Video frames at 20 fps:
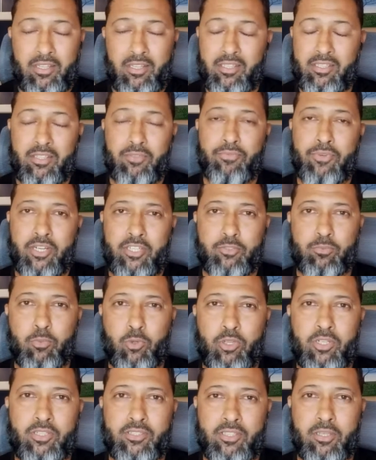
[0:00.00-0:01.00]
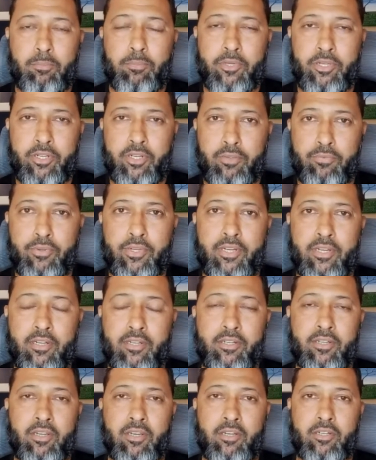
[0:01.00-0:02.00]
uh, the fast bowlers are pretty
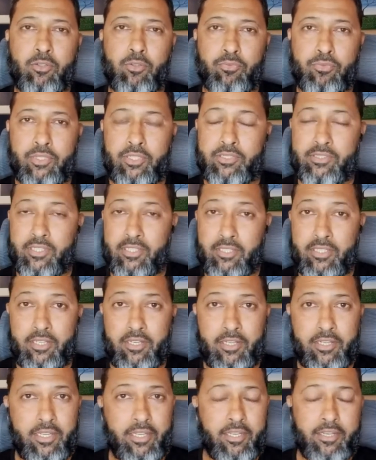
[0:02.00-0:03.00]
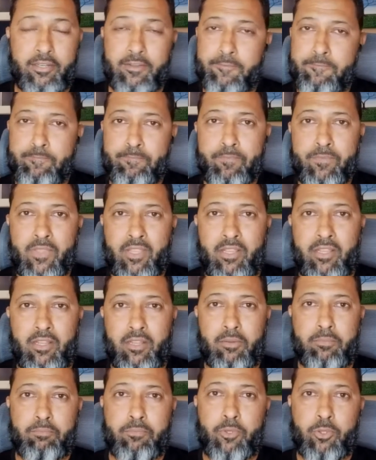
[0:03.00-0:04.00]
difficult uh, to face. And then again,
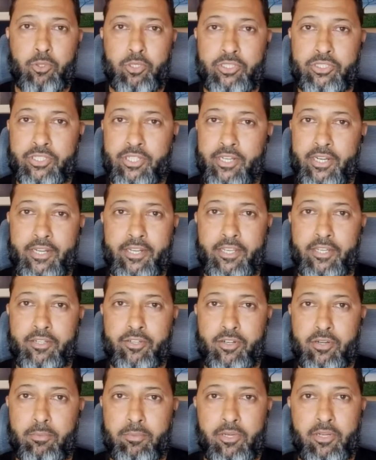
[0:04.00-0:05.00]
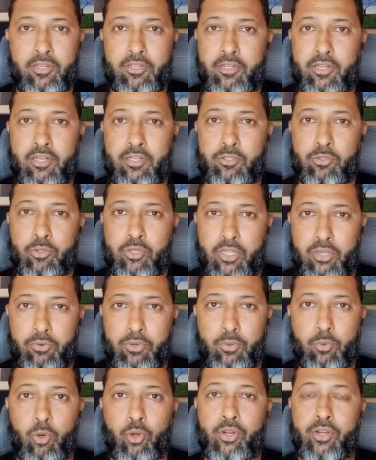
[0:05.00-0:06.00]
uh, you know, he's creating trouble uh, to
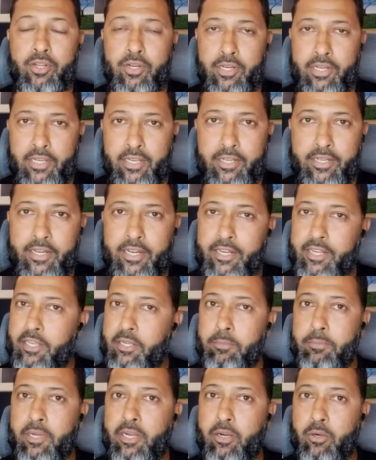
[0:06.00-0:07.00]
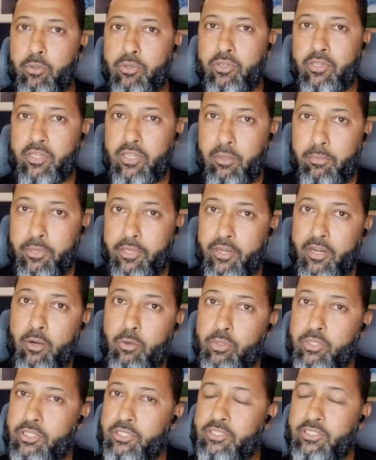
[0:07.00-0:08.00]
David Warner again, getting him out, coming
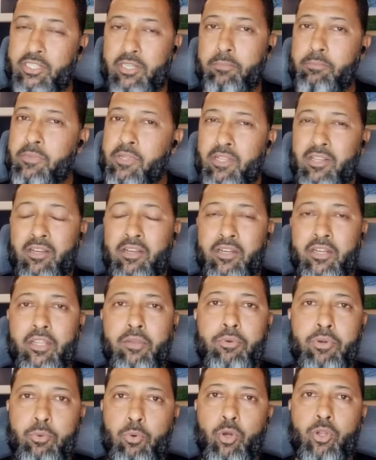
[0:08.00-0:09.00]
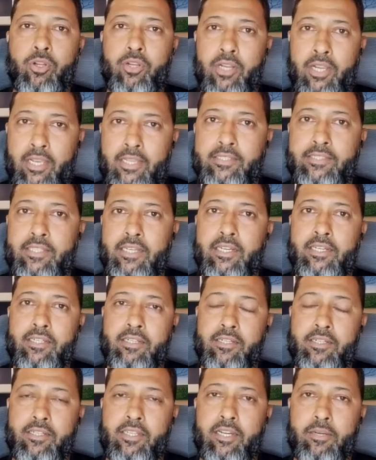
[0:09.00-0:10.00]
around the stump. David Warner has
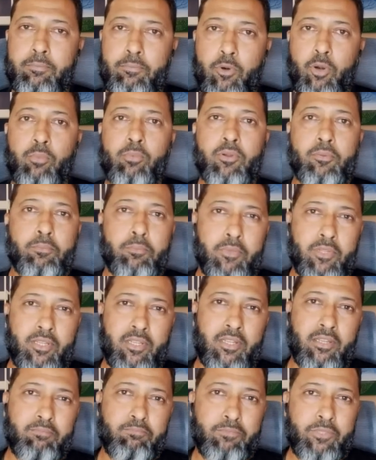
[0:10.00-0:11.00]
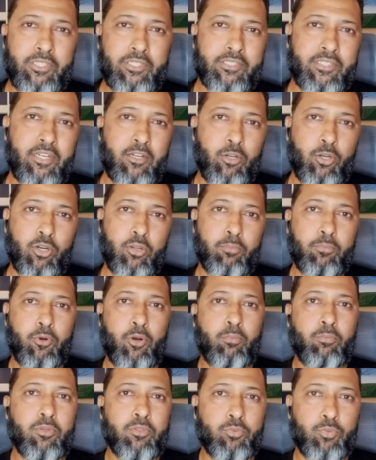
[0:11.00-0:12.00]
that that problem. Uh, he's had a lot of
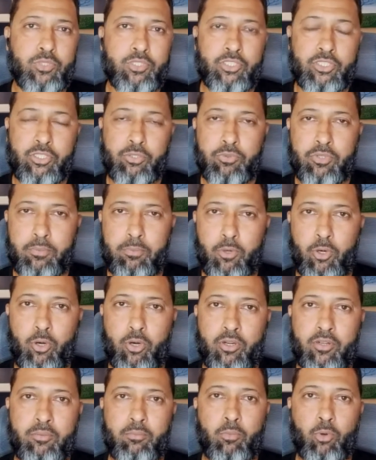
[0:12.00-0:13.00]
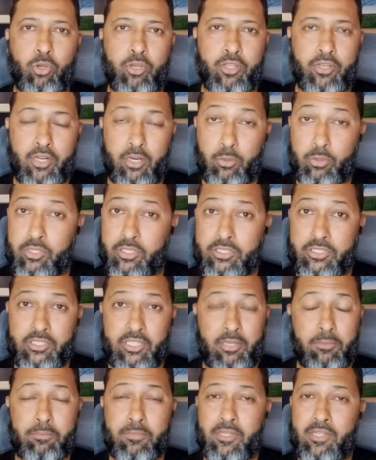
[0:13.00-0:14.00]
problems with Stuart Broad bowling around the
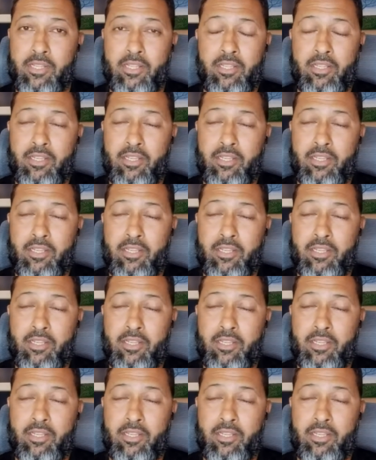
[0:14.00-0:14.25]
stump,